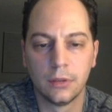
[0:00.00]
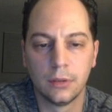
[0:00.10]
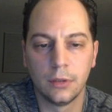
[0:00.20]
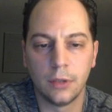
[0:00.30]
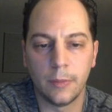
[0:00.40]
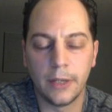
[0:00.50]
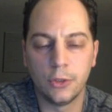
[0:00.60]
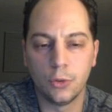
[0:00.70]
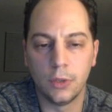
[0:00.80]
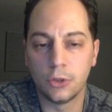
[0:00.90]
Now mind
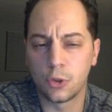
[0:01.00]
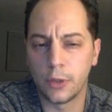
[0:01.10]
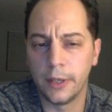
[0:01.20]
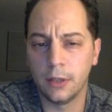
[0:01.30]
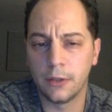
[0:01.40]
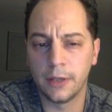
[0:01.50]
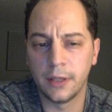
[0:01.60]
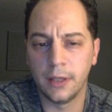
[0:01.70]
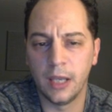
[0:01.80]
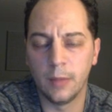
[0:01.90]
you, the trailer I
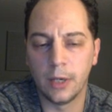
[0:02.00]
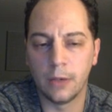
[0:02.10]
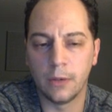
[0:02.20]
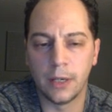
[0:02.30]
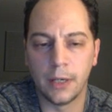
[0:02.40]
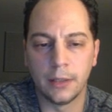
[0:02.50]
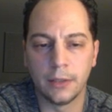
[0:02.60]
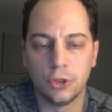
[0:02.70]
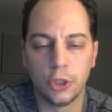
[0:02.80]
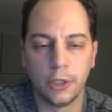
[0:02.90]
think came out on
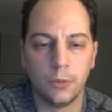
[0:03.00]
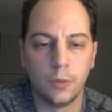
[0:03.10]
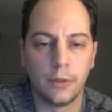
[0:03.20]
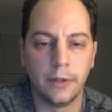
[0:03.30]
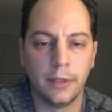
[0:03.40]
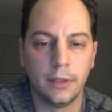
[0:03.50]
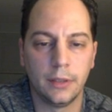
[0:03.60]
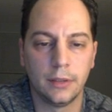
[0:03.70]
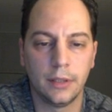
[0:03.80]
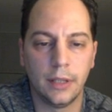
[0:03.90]
January
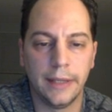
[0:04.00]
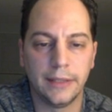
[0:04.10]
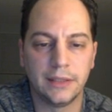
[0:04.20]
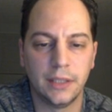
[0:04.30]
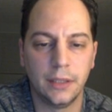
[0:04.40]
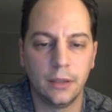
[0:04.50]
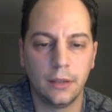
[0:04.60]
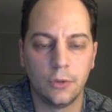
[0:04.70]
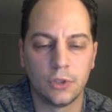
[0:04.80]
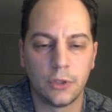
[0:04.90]
18th.
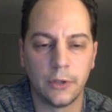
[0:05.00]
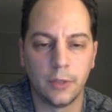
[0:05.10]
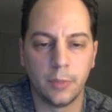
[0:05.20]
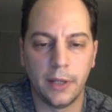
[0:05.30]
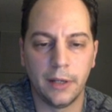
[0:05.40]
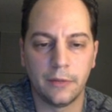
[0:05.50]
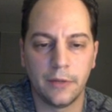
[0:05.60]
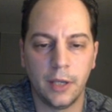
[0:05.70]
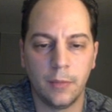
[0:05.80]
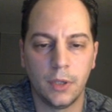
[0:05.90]
It was during the playoff
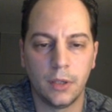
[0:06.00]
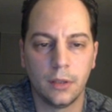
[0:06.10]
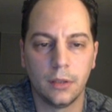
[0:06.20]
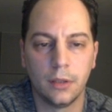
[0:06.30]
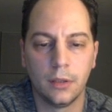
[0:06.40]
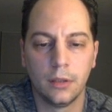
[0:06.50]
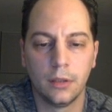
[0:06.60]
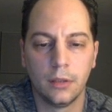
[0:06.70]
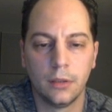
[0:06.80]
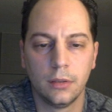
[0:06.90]
game.
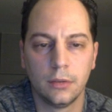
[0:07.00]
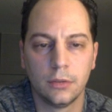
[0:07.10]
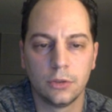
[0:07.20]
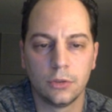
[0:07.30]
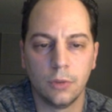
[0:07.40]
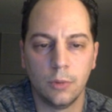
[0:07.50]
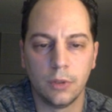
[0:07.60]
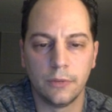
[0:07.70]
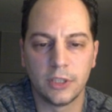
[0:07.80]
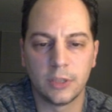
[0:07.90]
So we would
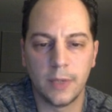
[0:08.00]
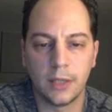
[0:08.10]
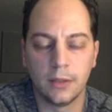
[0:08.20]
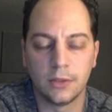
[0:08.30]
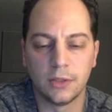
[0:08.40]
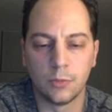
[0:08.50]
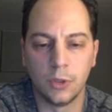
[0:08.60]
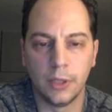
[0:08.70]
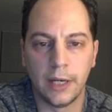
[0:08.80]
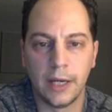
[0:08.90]
have expected some
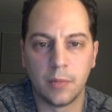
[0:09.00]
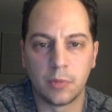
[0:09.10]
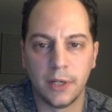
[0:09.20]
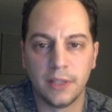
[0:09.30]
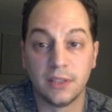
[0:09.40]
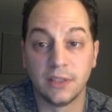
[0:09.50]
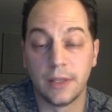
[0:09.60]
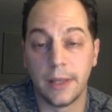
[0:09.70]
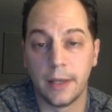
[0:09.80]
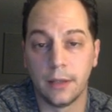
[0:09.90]
really high prices
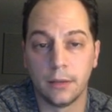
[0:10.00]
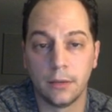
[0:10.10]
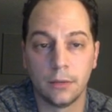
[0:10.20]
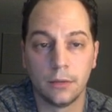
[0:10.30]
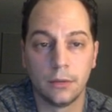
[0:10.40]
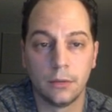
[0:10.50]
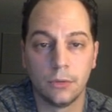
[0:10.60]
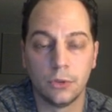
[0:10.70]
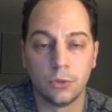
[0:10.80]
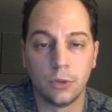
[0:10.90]
then,
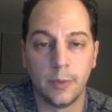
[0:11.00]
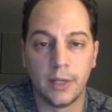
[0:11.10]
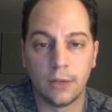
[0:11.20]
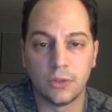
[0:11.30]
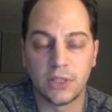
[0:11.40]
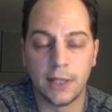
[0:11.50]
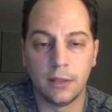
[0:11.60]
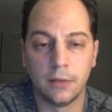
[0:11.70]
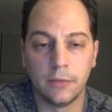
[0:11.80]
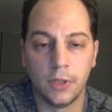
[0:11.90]
which would have been
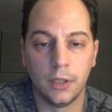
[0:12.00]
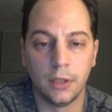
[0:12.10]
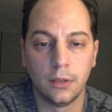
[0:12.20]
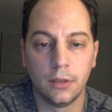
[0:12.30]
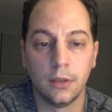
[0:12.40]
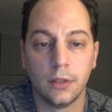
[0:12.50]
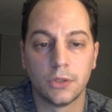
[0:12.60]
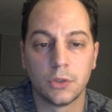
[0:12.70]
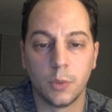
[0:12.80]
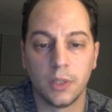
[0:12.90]
outside of the
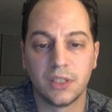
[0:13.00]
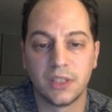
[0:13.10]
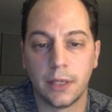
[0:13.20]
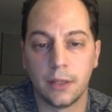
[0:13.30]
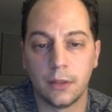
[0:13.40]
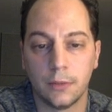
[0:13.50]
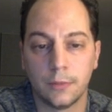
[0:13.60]
this week's sale.